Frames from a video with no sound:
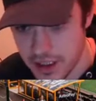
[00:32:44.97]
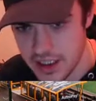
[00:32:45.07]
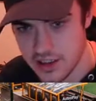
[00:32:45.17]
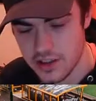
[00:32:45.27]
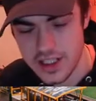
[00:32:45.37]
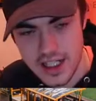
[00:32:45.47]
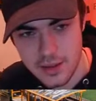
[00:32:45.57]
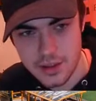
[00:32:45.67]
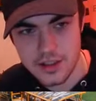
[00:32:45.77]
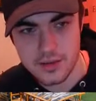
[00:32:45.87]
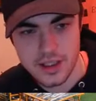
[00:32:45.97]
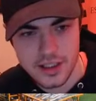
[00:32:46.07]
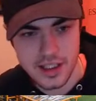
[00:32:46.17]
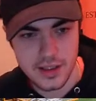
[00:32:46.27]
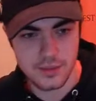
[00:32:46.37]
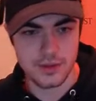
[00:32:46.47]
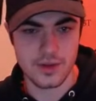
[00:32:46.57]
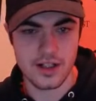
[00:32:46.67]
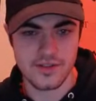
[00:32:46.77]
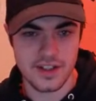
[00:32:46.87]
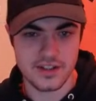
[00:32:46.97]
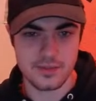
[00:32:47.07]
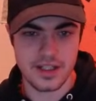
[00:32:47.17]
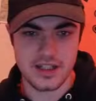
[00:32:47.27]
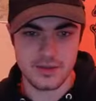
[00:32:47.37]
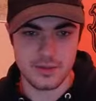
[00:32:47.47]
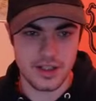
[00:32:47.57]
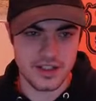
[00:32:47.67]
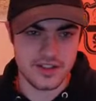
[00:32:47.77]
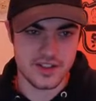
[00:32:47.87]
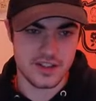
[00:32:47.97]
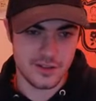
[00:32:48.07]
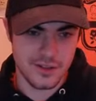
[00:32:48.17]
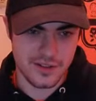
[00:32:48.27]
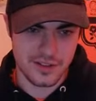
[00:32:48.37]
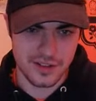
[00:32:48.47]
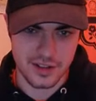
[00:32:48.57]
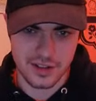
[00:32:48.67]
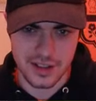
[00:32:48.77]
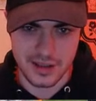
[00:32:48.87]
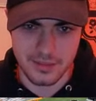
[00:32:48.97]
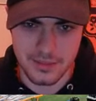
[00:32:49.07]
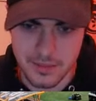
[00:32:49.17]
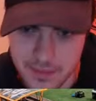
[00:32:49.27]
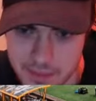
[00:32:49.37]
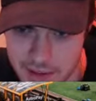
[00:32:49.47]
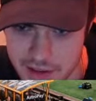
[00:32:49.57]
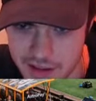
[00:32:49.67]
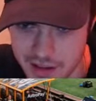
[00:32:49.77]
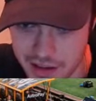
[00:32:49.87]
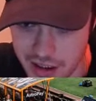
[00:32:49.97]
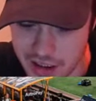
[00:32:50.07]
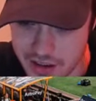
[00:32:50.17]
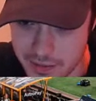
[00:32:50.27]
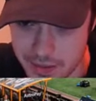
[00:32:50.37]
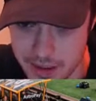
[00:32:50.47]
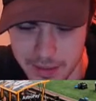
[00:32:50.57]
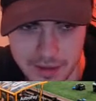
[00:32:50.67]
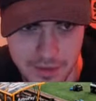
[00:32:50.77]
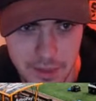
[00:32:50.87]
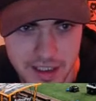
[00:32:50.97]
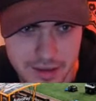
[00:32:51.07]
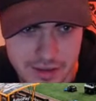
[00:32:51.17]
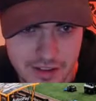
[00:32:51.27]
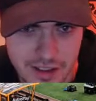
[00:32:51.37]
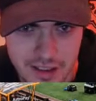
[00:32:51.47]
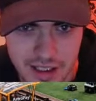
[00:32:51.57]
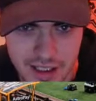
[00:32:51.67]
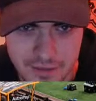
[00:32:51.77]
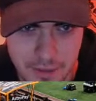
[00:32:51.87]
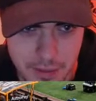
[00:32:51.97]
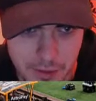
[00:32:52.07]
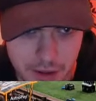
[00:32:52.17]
mate. Hi, how are we? Yeah, we're all right. Thanks, mate. What about yourself? You know, it's been a bit of a madness at Liverpool